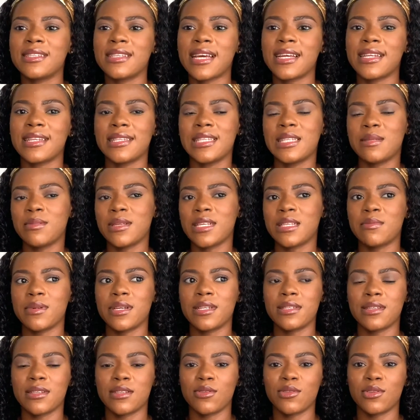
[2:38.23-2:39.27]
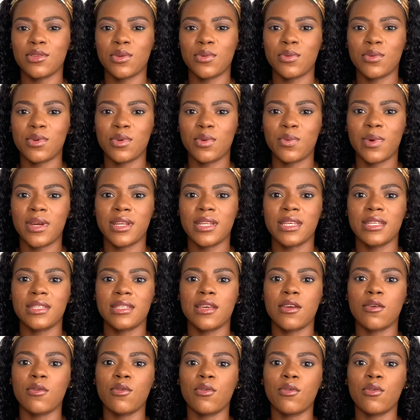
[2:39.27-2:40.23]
and this placement is not the one where they say,